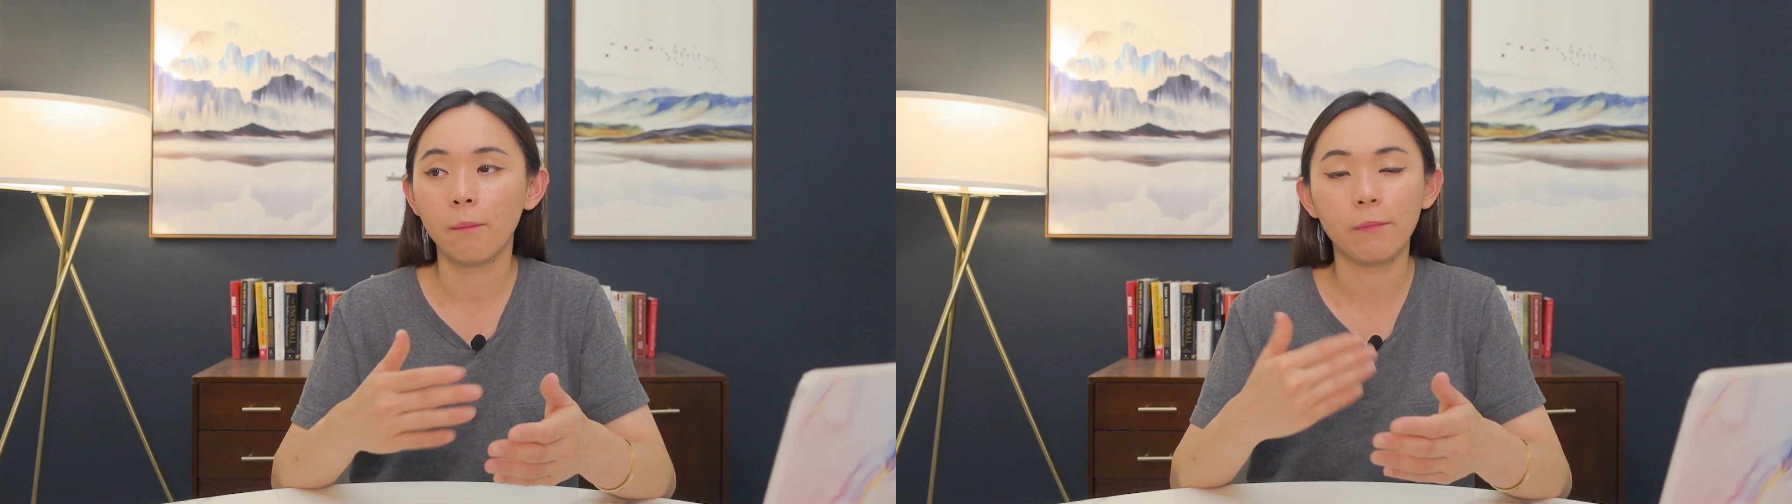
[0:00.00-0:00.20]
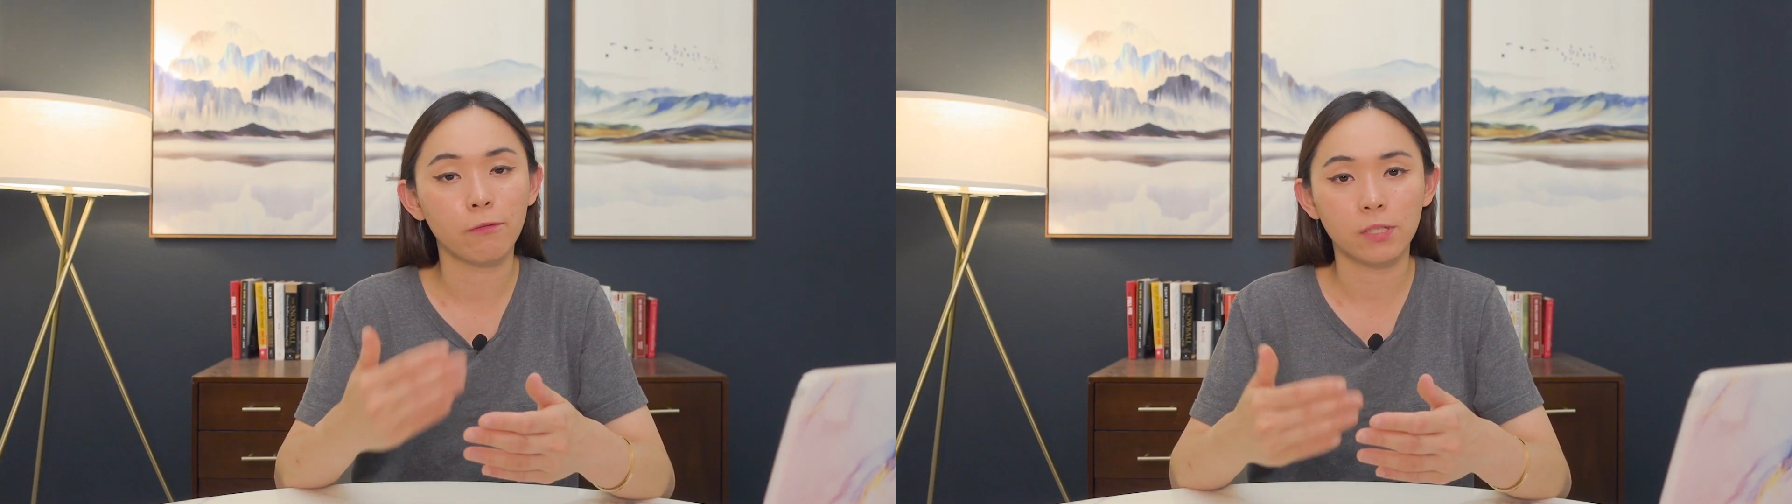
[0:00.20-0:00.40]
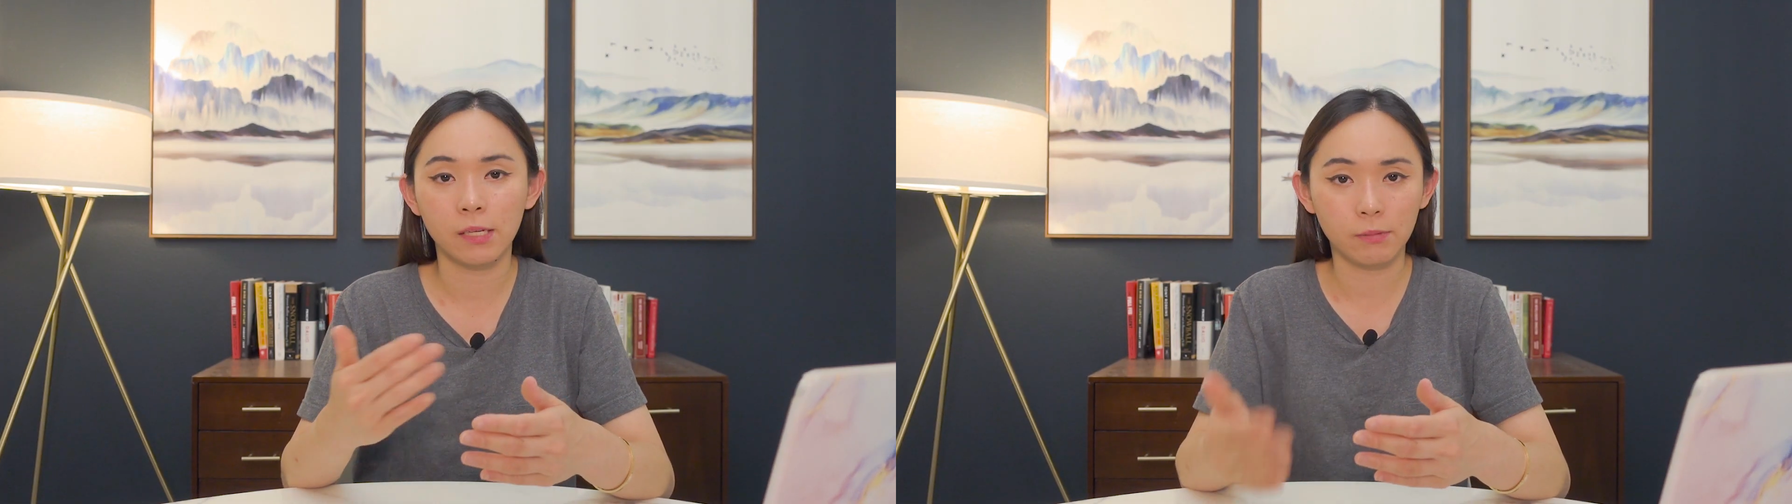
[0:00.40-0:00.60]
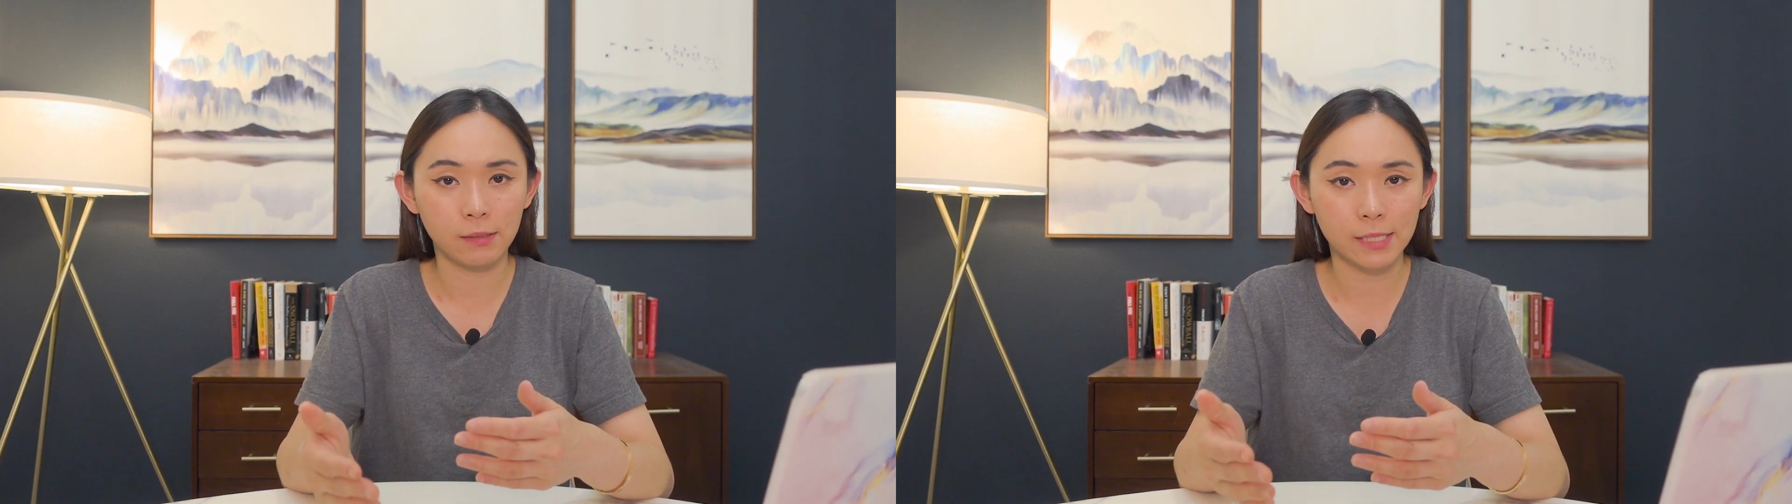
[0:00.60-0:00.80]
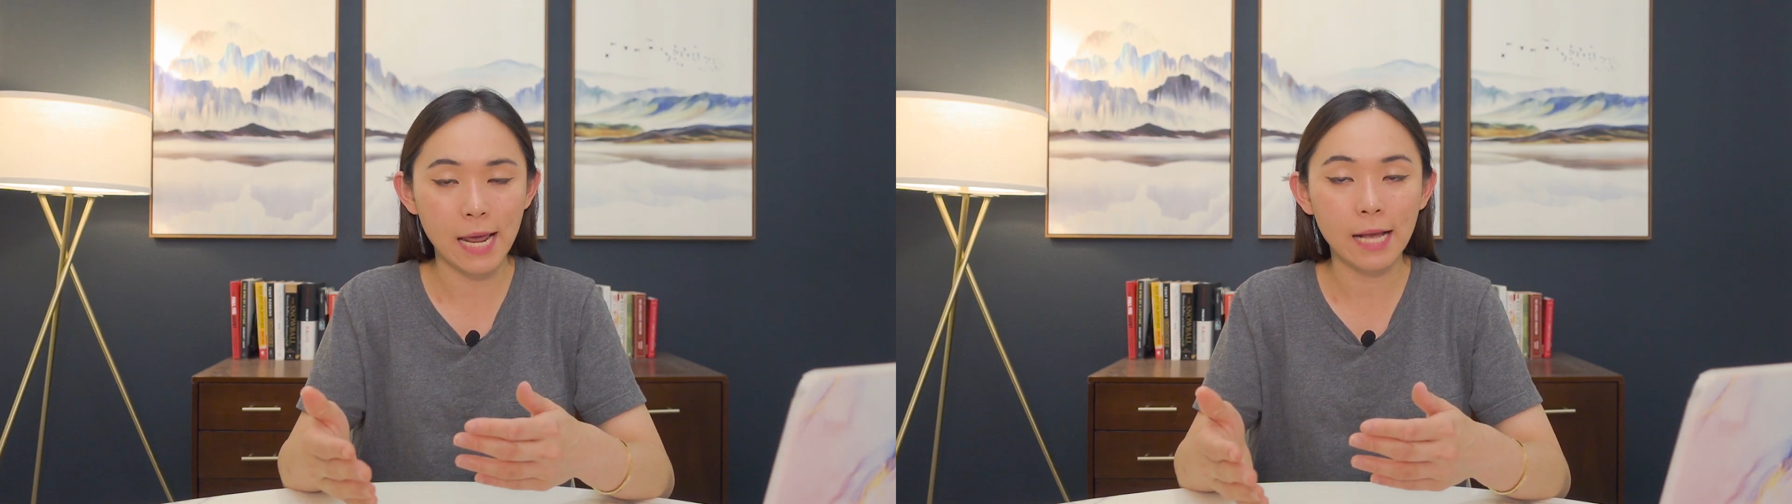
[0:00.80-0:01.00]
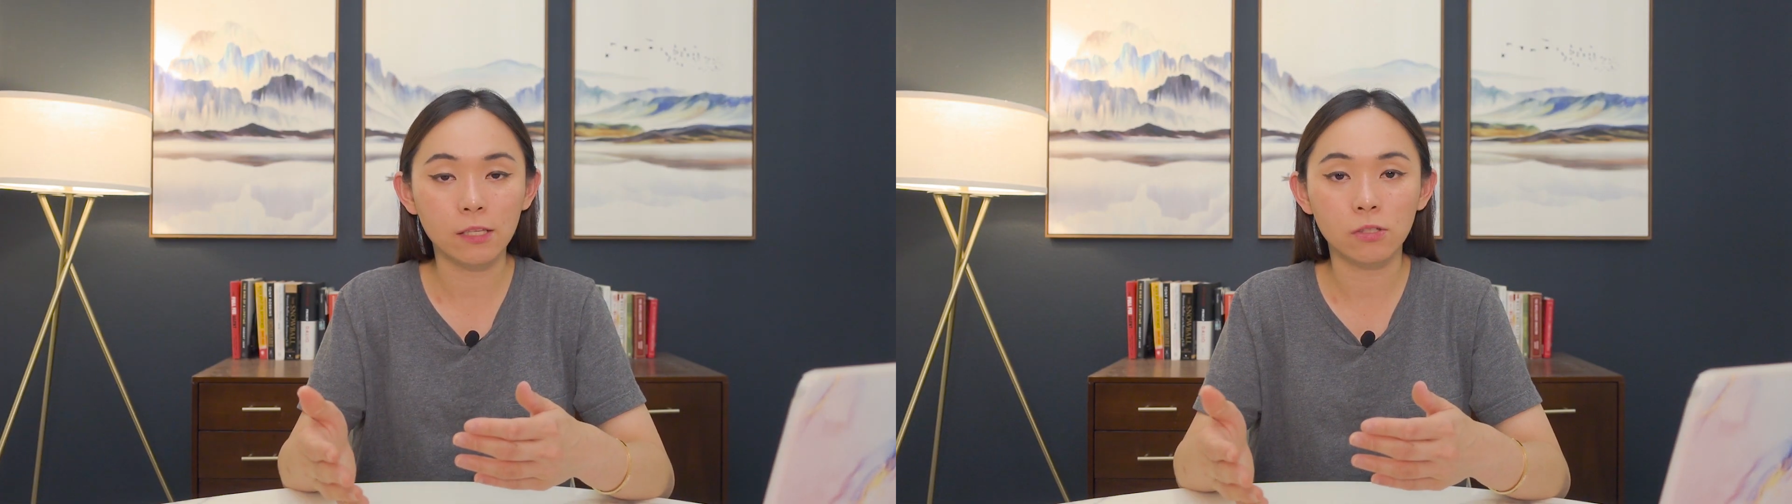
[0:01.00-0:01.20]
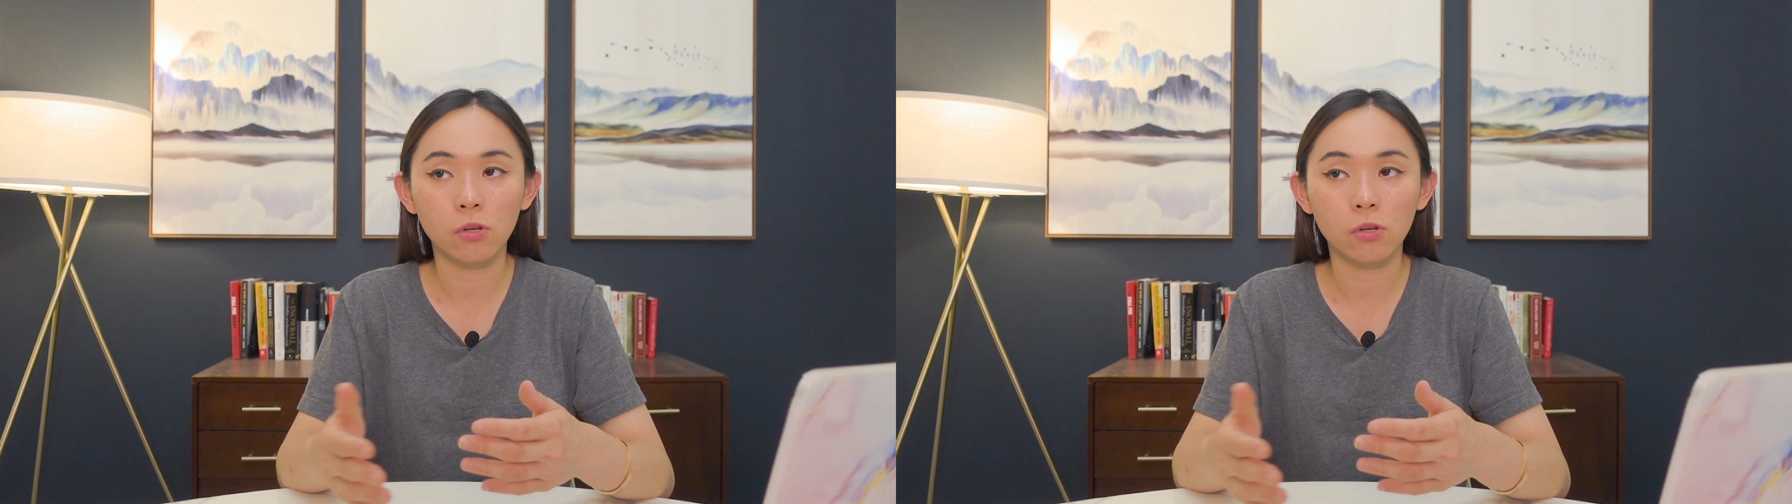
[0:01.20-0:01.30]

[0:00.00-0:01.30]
before tips and tax,